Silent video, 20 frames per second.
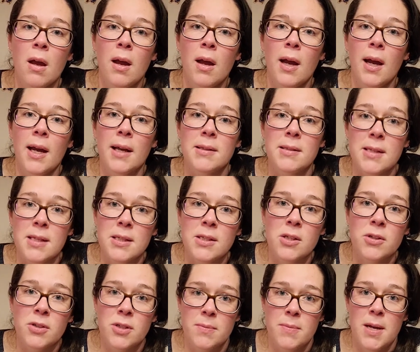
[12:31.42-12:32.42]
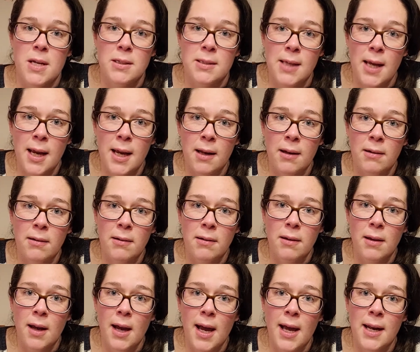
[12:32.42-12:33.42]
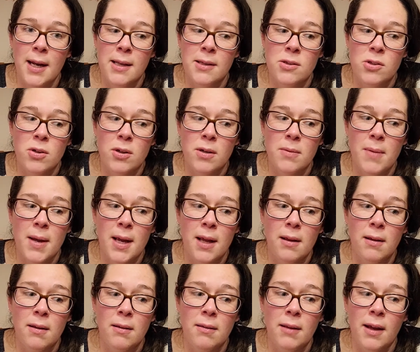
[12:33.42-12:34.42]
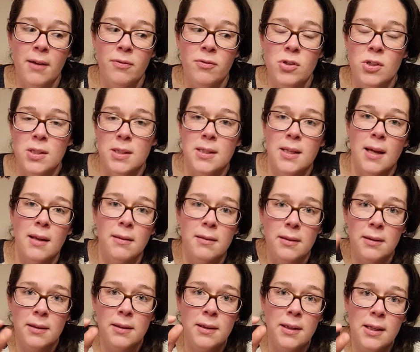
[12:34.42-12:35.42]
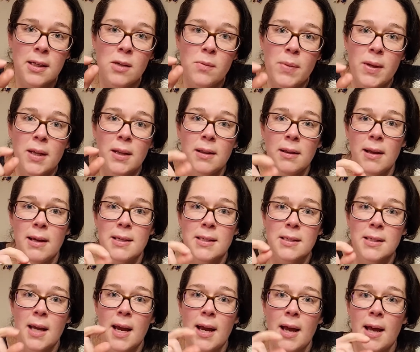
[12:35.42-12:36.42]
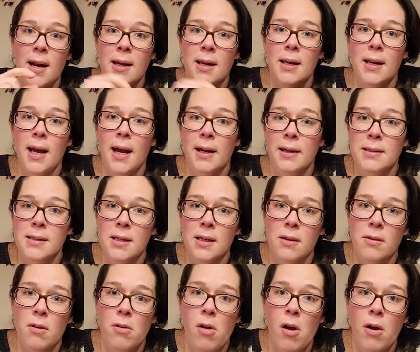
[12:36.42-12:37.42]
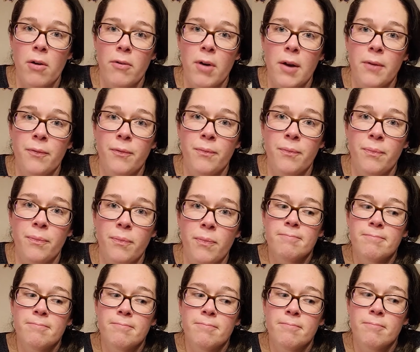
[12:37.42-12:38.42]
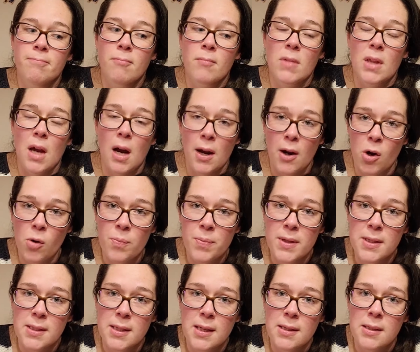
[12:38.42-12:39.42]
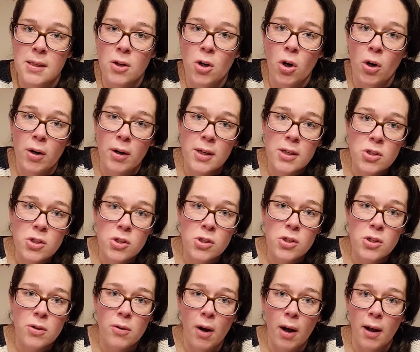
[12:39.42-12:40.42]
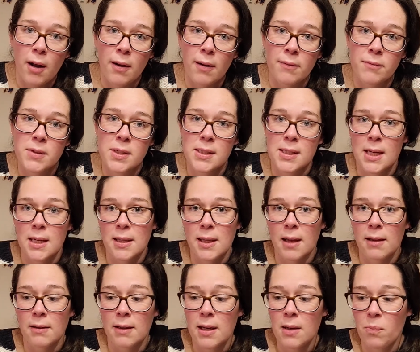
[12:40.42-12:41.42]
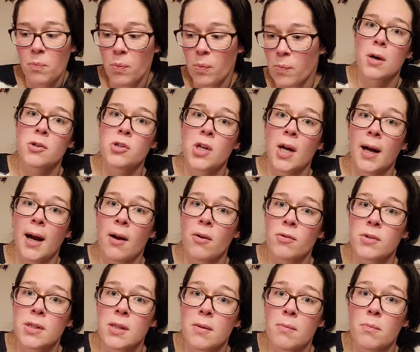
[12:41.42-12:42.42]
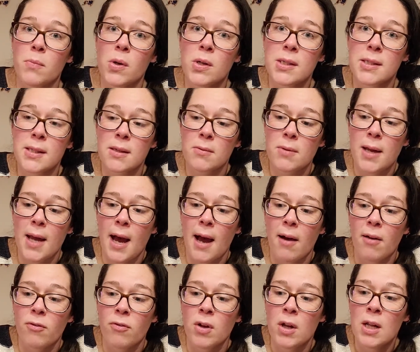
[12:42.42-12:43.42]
it's easier to maintain, and it's going to make life just that little bit less chaotic and hectic in the long run. I hope this has encouraged you all to take that leap or check out some books that we have,